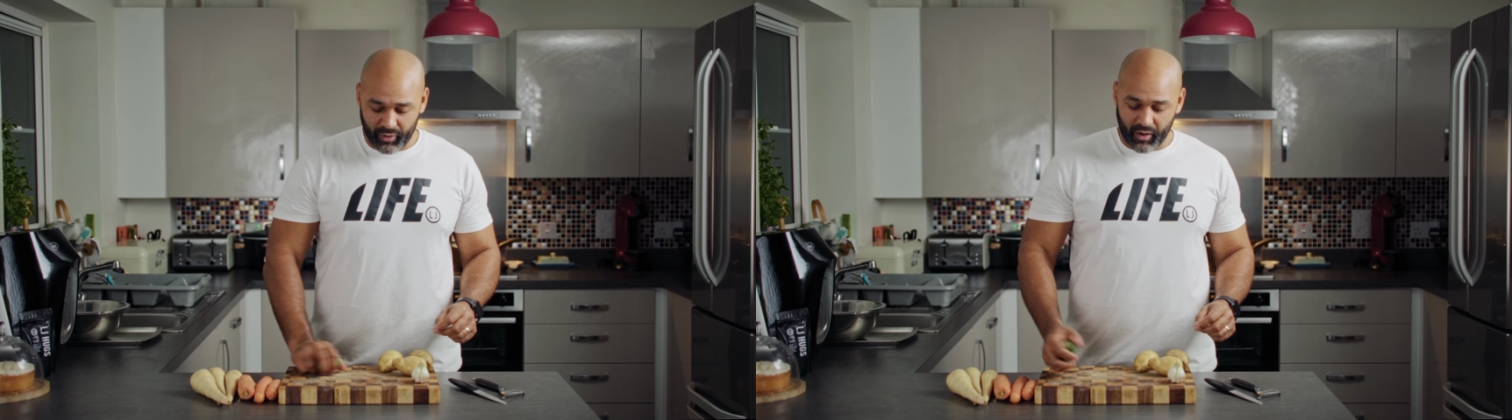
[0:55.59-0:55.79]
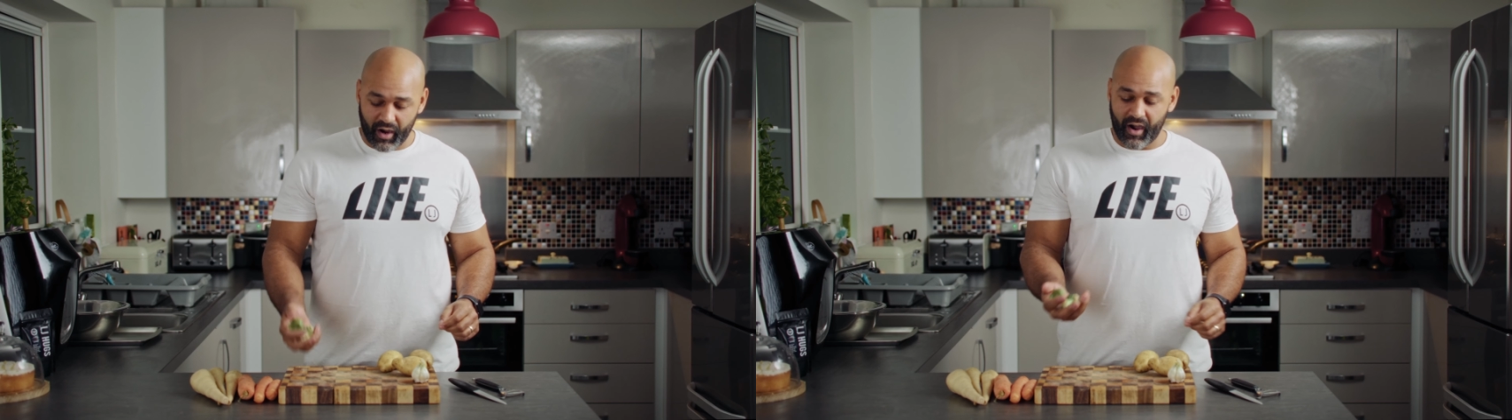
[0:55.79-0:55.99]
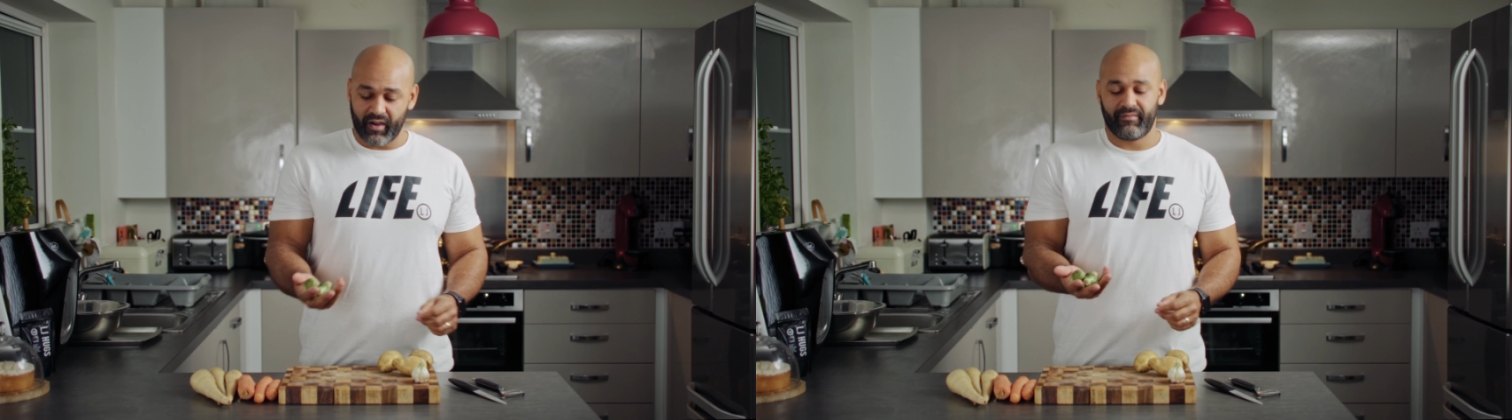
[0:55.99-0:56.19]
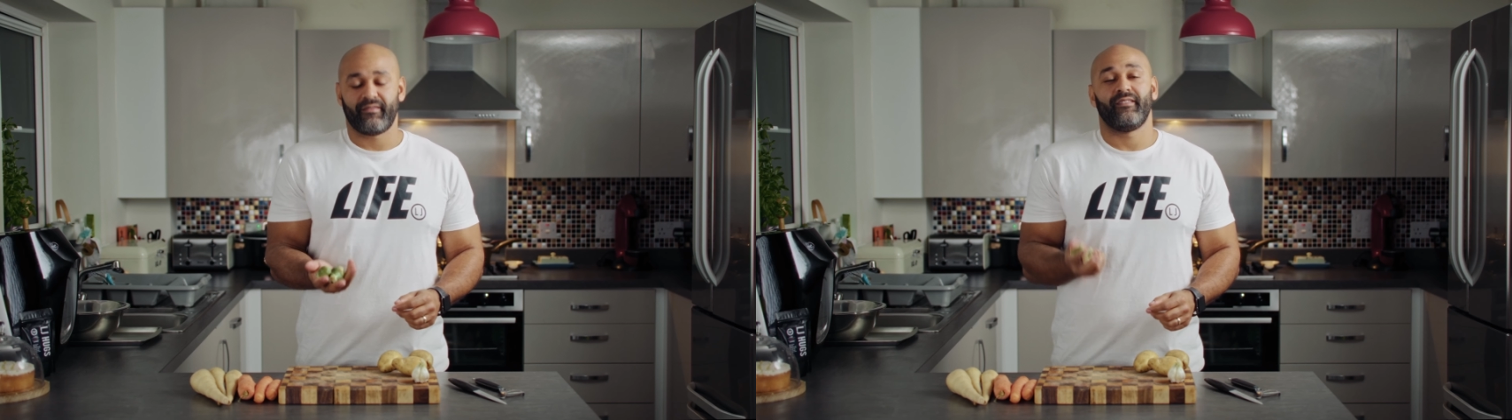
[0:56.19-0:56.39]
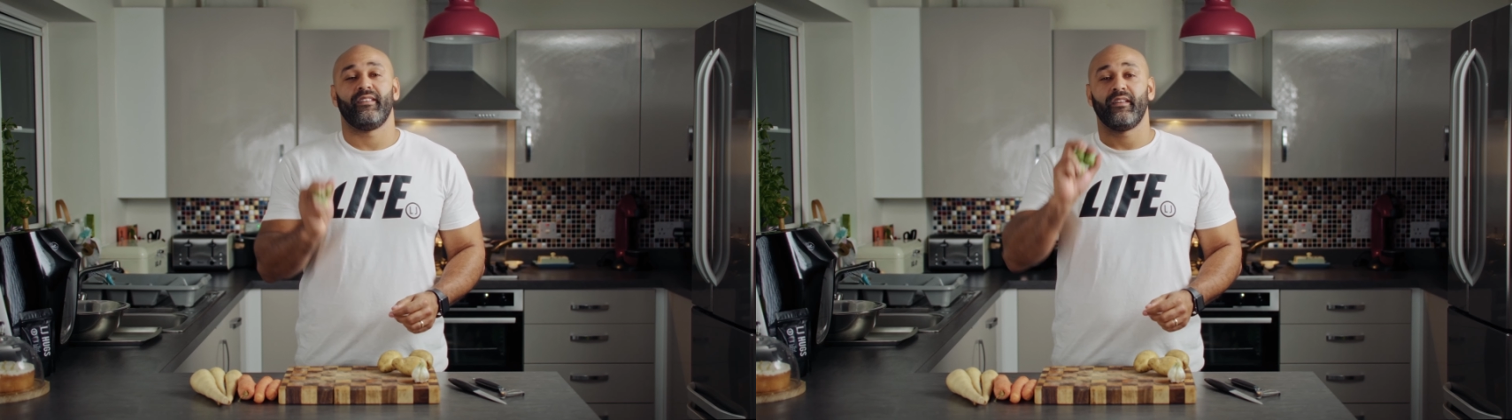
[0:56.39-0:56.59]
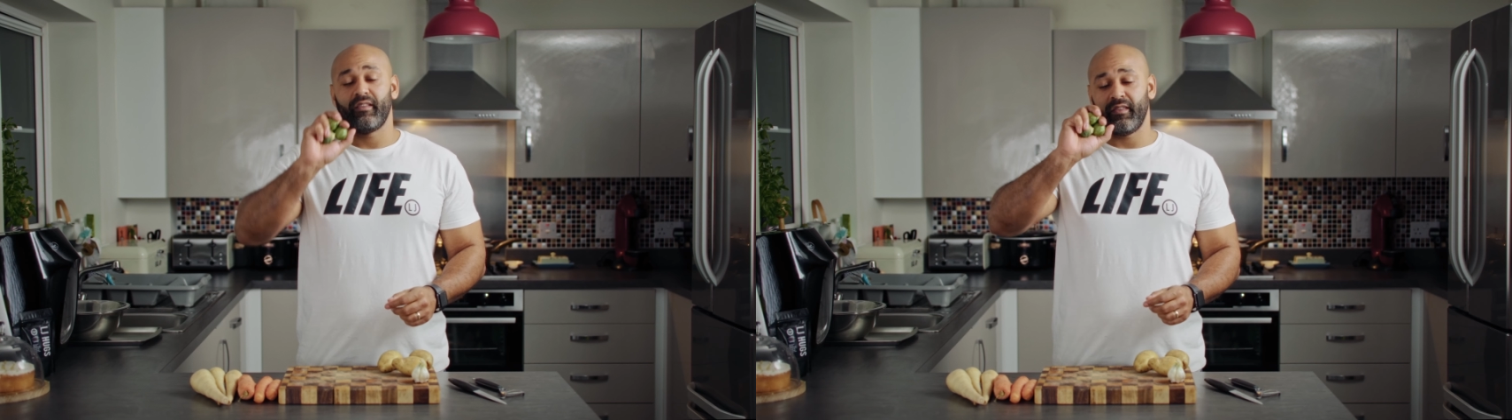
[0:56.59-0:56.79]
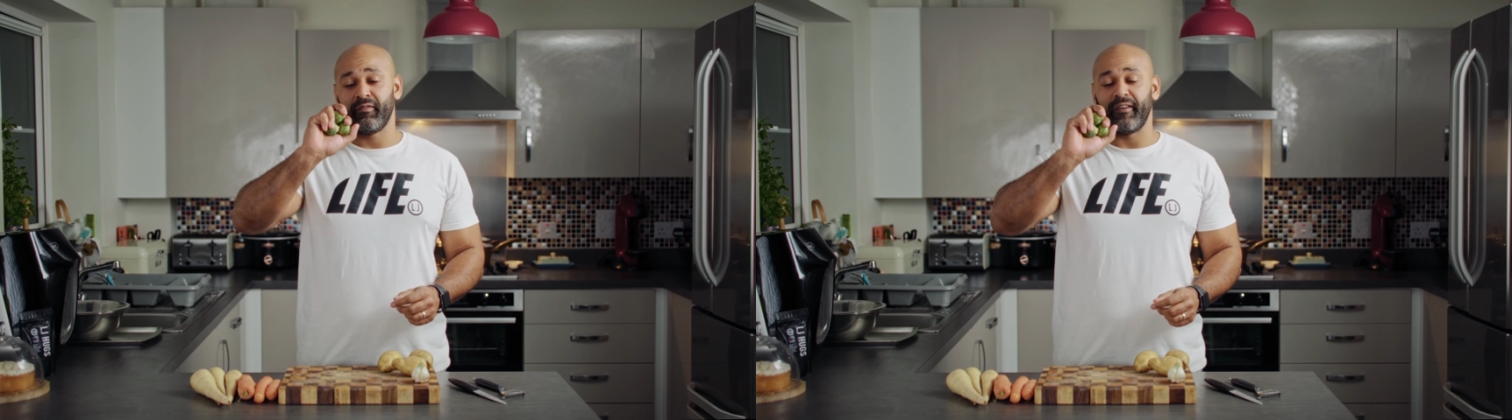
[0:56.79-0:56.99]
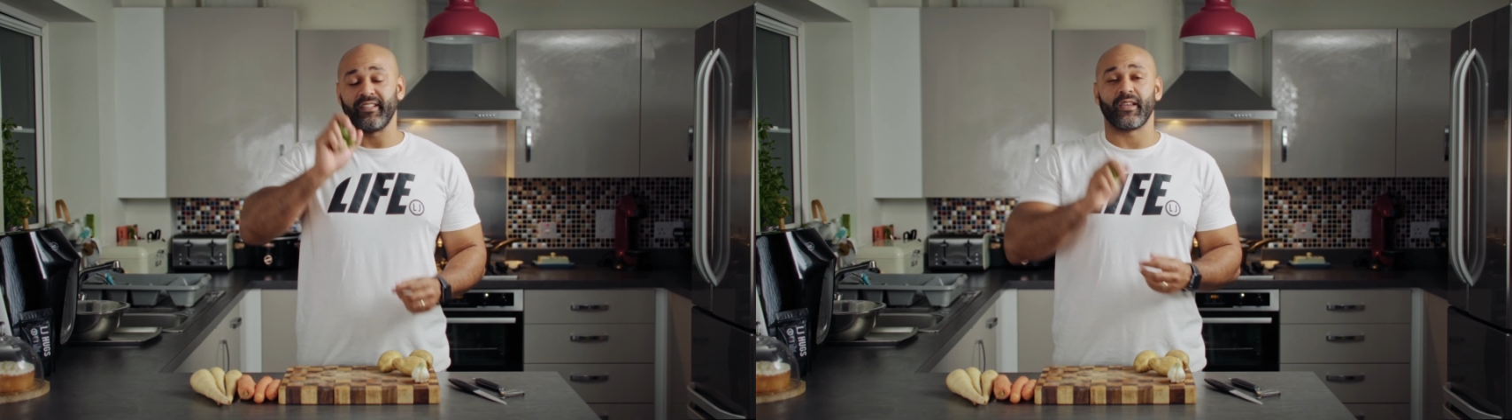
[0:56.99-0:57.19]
got the things